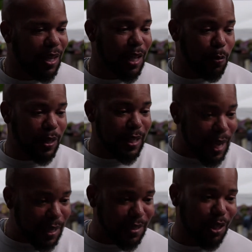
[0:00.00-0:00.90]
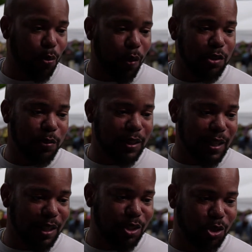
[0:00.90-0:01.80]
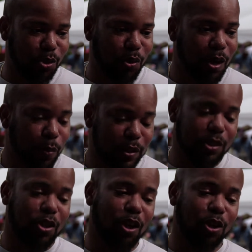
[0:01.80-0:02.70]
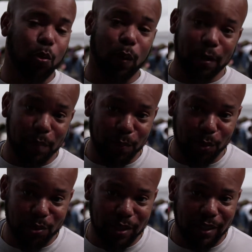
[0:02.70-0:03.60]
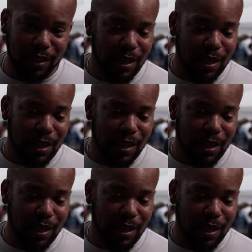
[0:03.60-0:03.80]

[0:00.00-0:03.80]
that we dance the quadrille dance to, which is called Quelbe music.